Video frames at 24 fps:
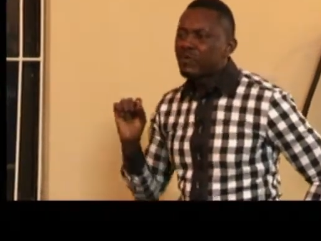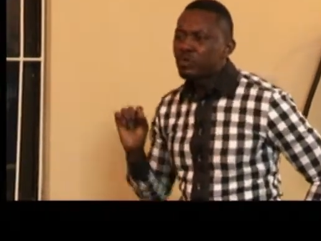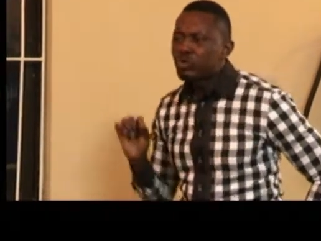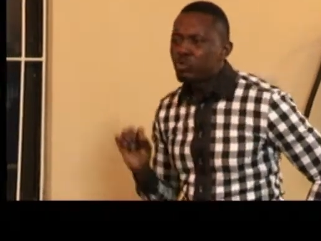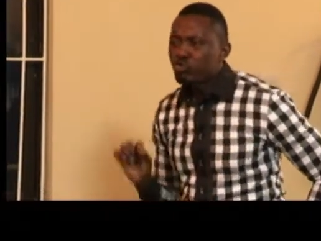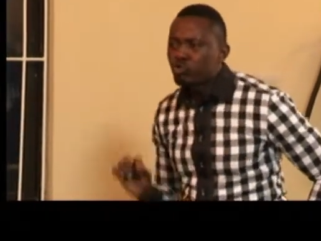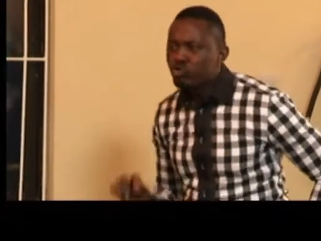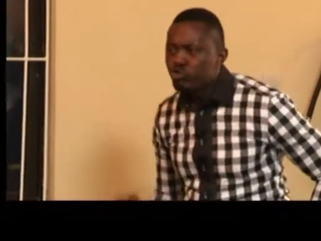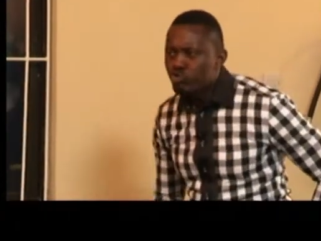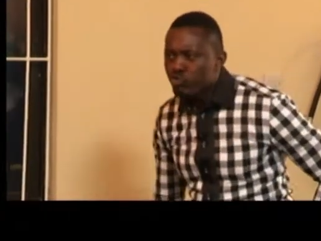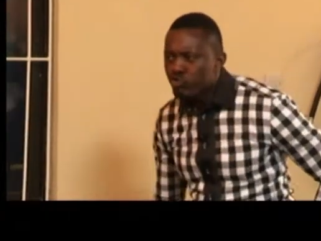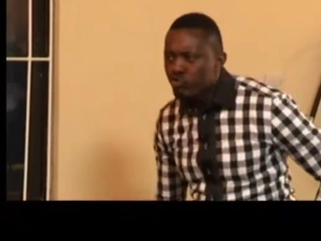
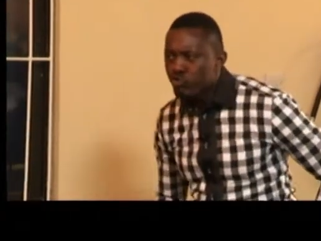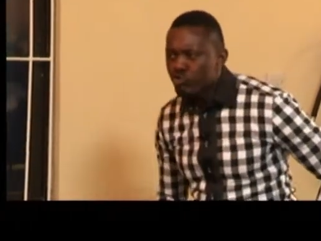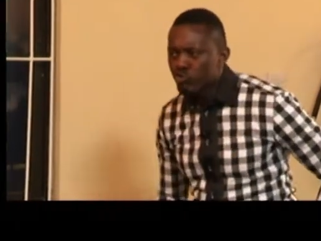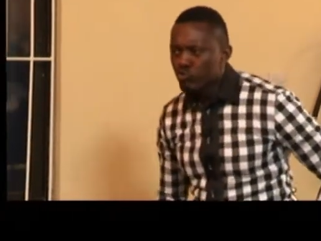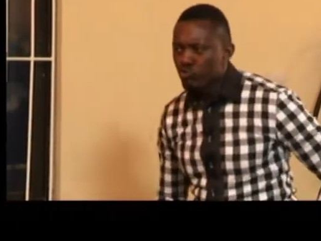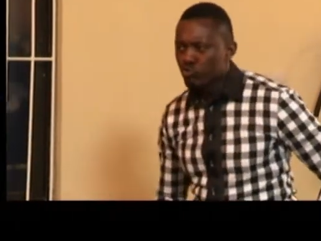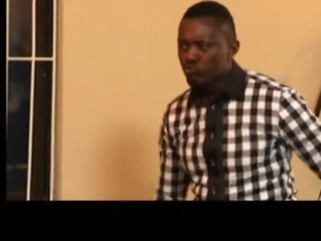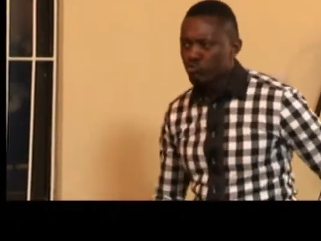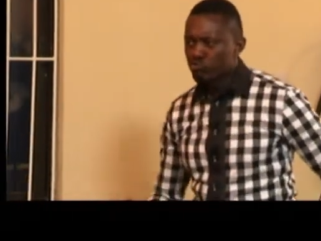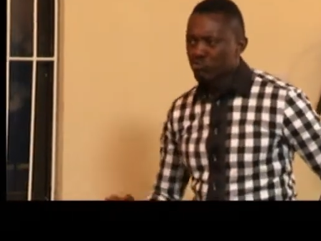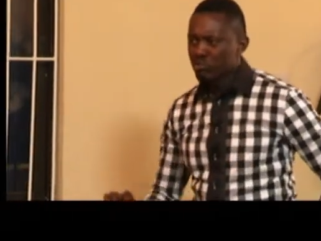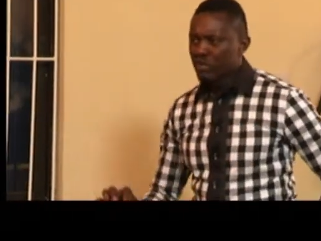you do
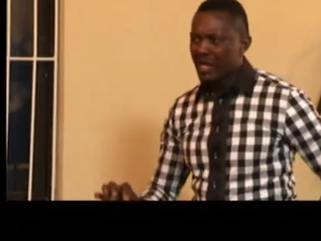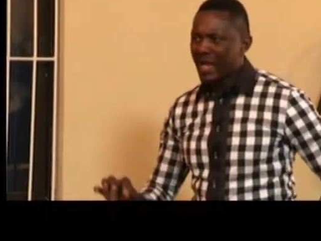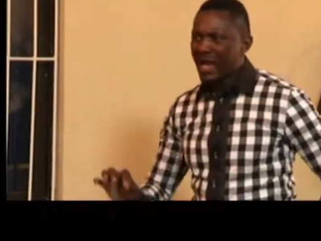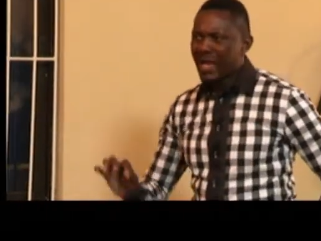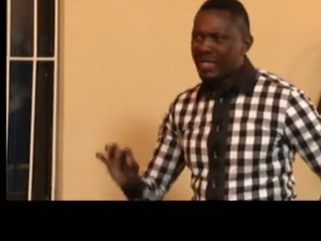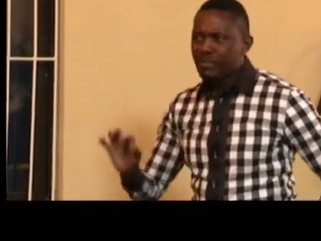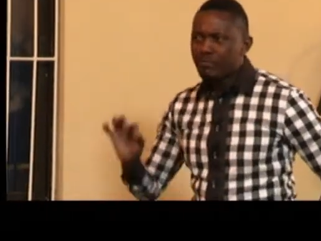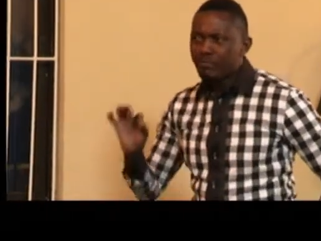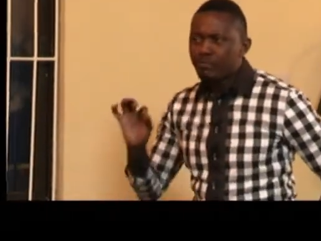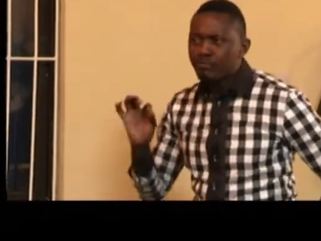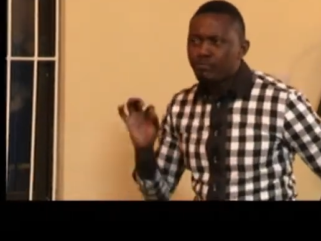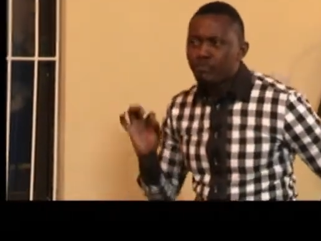
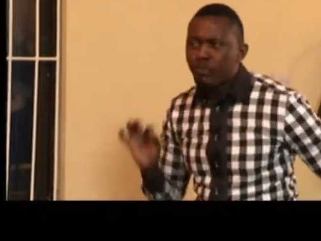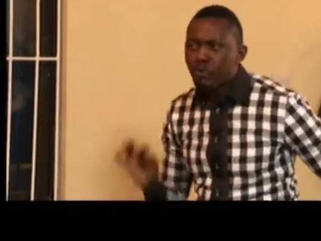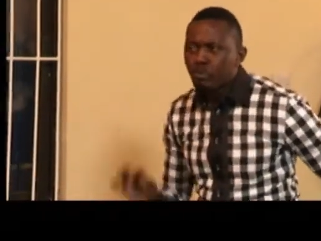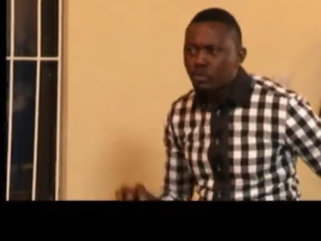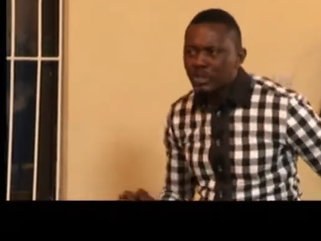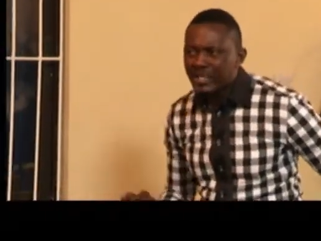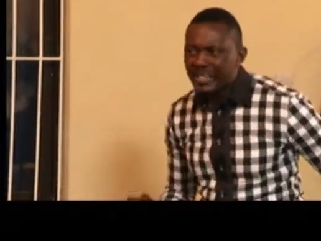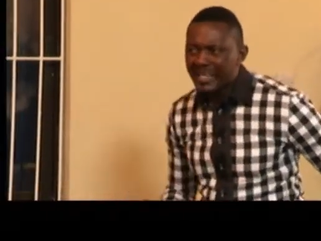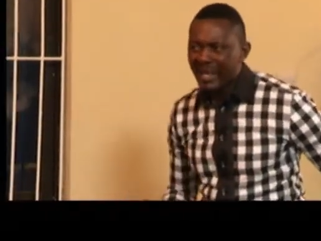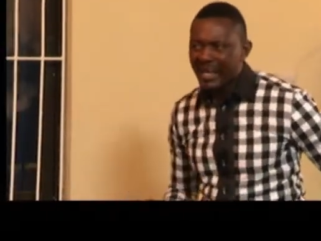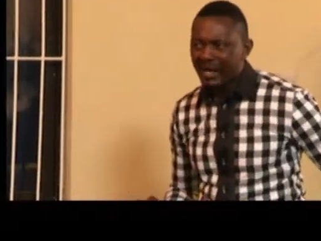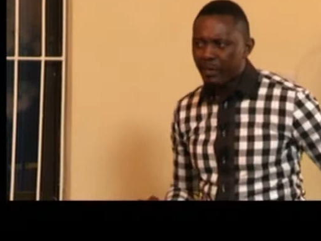at
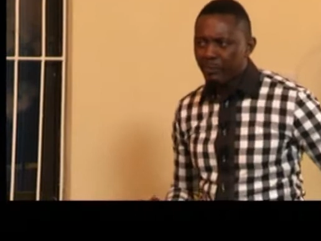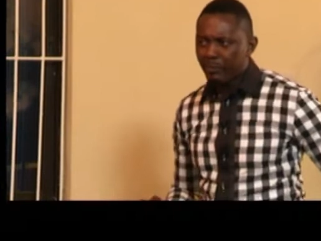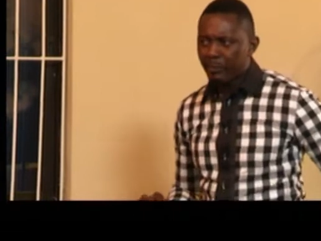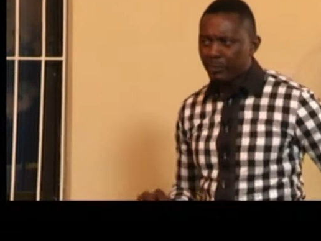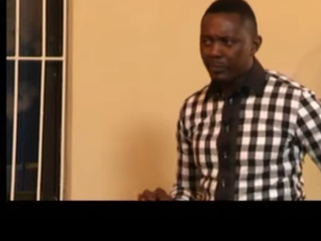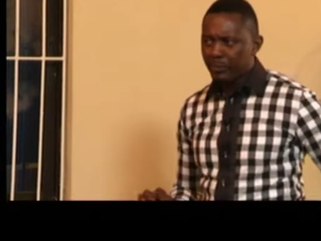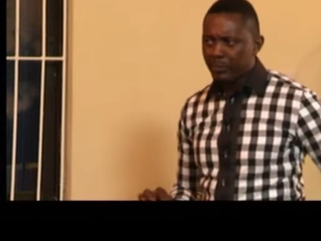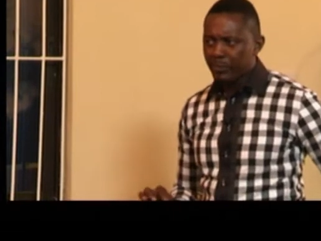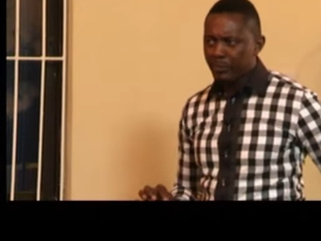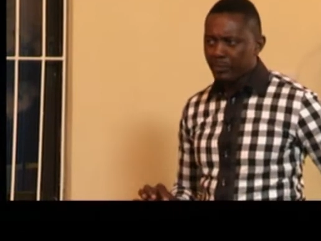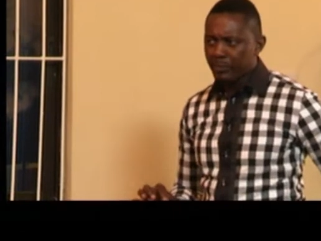boot camp,